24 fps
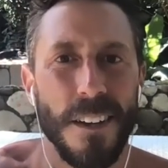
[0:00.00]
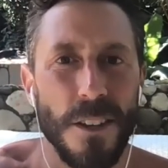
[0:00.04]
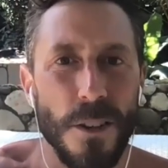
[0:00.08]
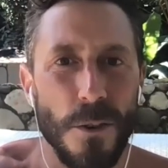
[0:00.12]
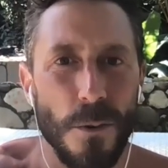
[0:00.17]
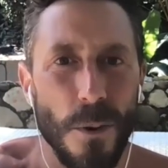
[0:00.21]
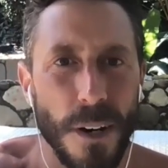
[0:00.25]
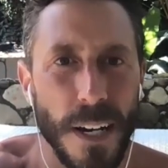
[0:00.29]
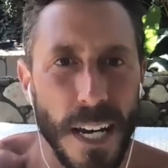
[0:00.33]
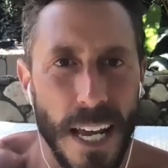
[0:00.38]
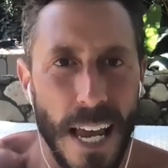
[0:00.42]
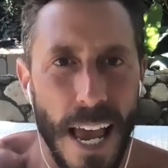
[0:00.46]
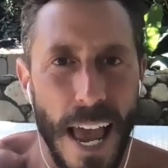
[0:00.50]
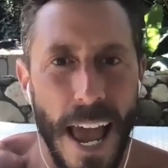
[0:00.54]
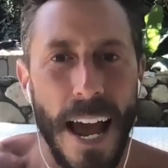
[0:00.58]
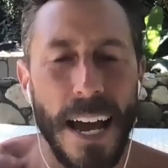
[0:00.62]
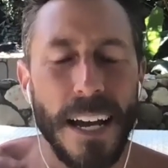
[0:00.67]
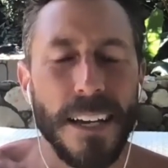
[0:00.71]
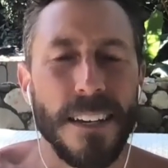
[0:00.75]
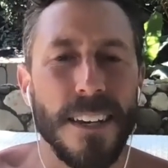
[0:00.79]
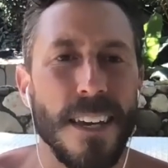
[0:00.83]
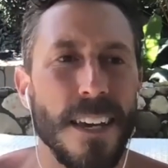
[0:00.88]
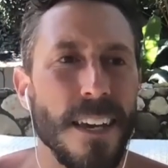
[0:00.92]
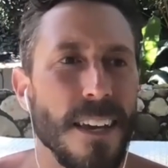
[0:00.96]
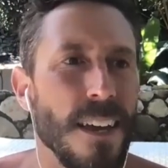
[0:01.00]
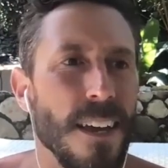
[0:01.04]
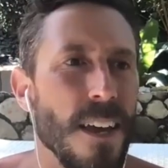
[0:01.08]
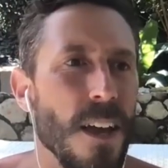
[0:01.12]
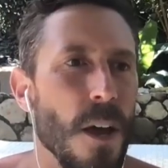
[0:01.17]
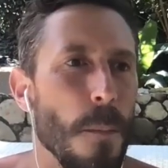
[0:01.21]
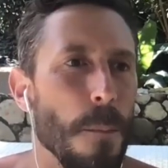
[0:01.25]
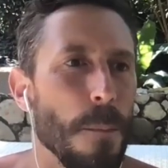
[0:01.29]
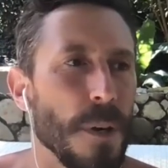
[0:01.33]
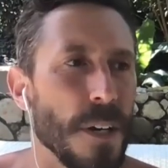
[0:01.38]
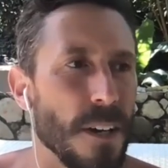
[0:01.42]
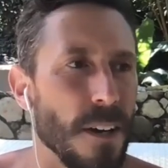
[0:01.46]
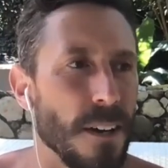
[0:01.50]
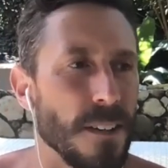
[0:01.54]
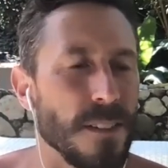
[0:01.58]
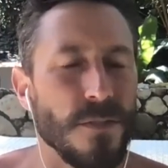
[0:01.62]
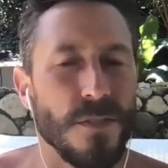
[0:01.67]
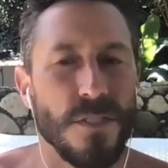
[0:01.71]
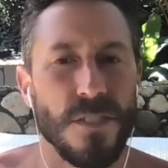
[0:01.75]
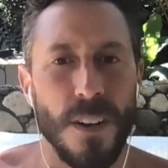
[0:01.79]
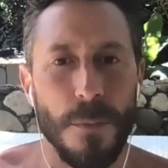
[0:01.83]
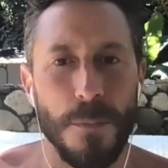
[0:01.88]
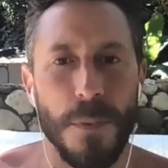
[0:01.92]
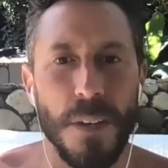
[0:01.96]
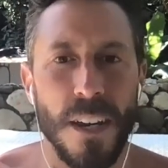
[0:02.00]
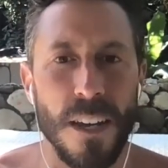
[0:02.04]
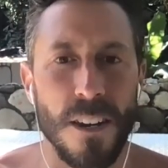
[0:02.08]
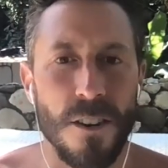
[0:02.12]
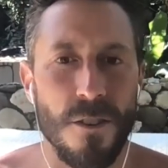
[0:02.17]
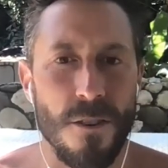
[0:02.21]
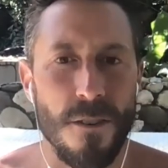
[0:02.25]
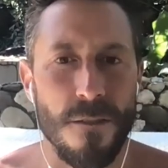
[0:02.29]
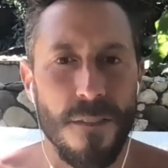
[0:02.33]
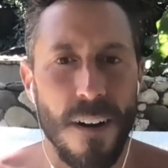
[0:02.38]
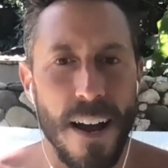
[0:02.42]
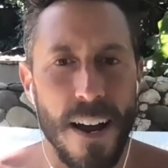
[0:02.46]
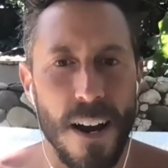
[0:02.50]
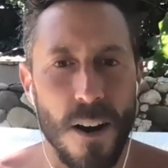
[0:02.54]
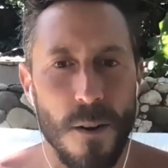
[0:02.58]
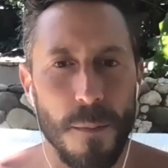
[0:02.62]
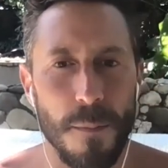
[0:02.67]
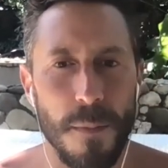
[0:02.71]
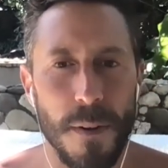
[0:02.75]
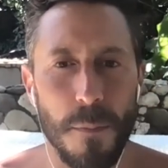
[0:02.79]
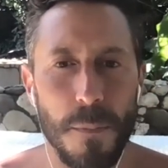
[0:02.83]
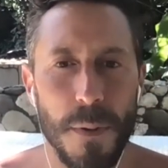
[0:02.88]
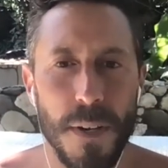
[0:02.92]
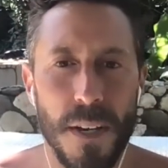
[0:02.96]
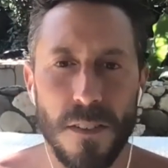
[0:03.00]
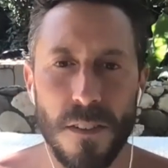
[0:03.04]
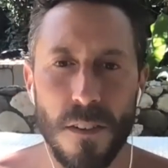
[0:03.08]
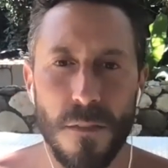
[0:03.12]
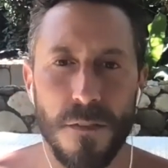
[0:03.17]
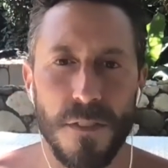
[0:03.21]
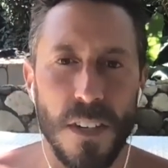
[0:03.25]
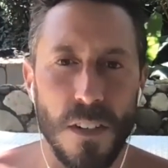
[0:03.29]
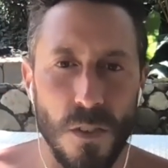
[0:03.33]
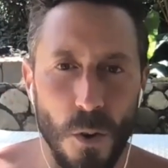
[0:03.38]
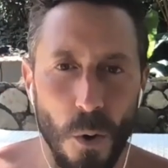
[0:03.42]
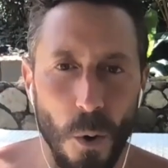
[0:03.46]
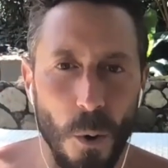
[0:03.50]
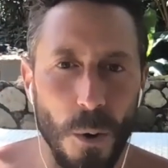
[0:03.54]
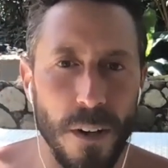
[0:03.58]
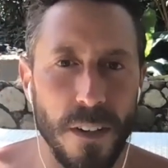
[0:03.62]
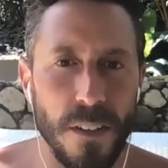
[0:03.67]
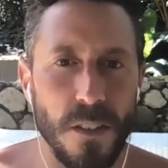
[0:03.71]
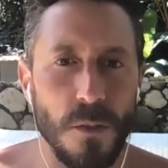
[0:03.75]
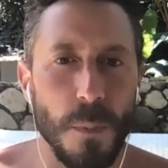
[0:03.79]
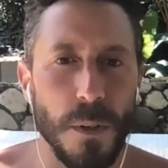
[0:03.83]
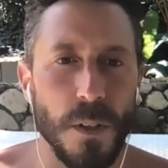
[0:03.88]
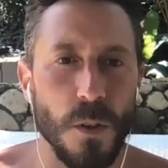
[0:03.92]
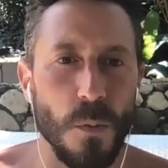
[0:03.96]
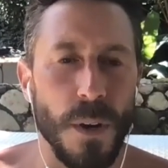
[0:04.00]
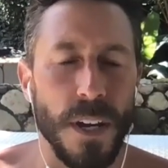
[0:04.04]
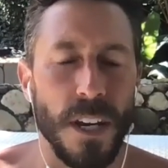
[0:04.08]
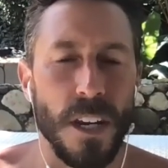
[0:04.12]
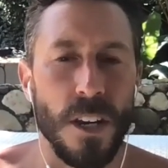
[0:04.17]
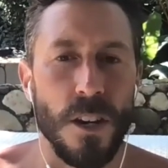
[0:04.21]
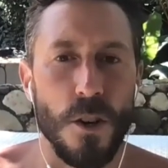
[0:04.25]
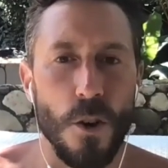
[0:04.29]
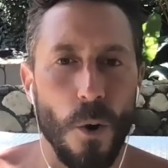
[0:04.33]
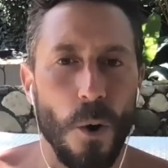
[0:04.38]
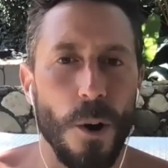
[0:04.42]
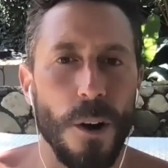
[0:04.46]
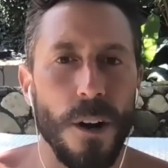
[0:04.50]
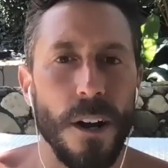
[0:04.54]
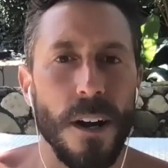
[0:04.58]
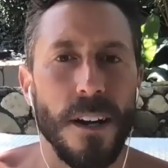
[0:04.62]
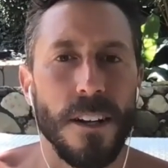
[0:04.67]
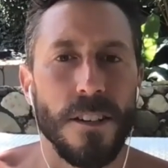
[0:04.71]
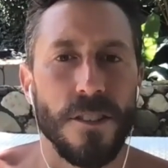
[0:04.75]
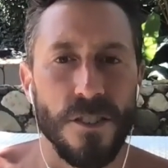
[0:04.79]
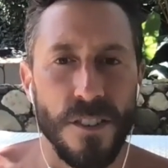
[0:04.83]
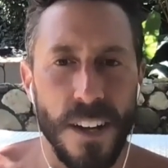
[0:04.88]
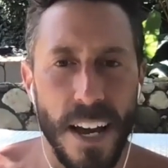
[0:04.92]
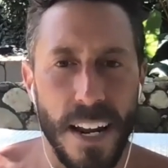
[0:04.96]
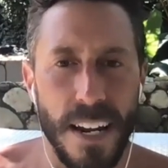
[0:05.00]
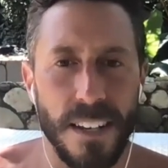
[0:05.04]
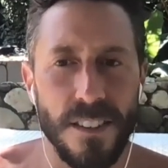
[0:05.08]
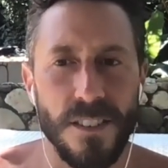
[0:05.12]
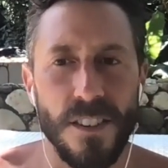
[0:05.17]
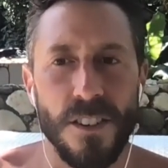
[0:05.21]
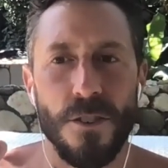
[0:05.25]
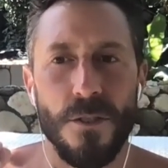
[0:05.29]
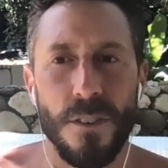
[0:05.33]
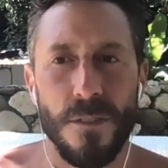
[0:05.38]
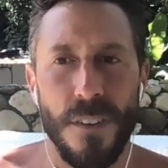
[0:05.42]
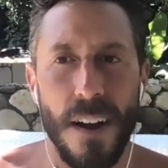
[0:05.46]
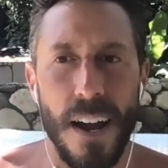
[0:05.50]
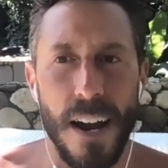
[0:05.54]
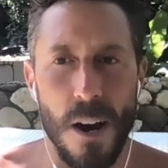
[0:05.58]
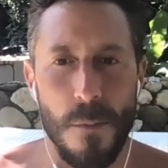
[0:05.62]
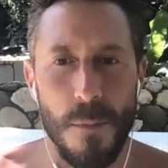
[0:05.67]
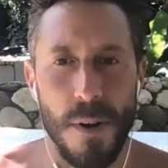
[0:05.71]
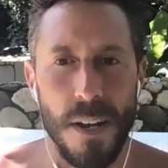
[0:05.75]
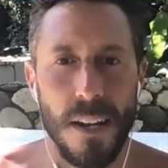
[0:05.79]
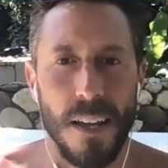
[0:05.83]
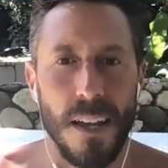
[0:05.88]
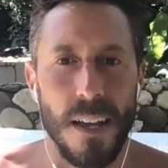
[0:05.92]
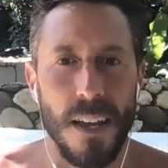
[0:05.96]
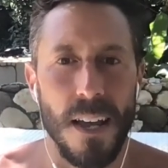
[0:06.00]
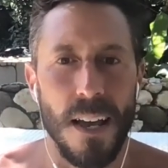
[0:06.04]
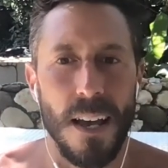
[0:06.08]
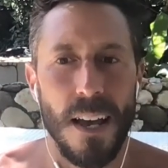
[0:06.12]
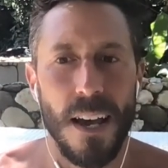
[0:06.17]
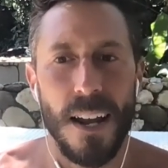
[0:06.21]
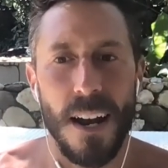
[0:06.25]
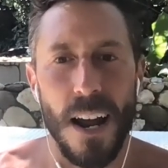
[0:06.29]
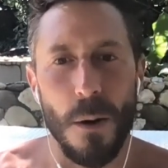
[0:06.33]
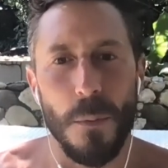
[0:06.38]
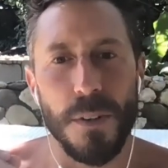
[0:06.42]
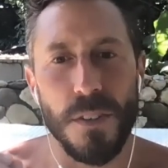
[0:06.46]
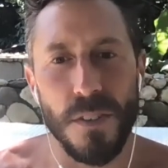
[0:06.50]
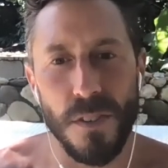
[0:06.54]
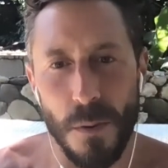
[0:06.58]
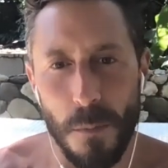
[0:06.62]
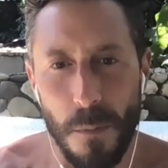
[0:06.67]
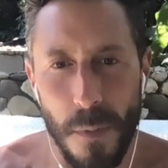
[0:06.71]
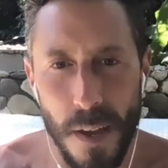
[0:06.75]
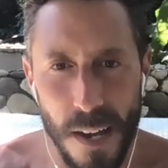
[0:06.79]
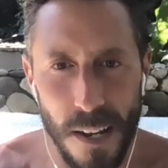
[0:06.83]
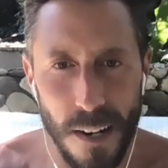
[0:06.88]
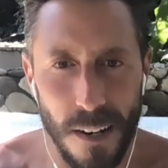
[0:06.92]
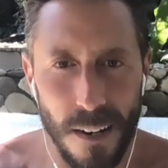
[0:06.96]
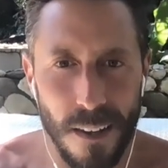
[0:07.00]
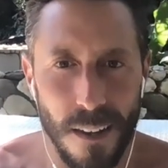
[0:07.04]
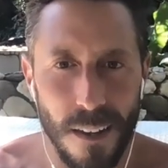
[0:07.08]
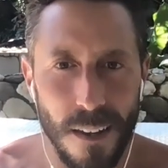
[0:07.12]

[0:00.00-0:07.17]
You are getting acne because of something in your environment, because of discordance between your genetics and your environment. And I would submit,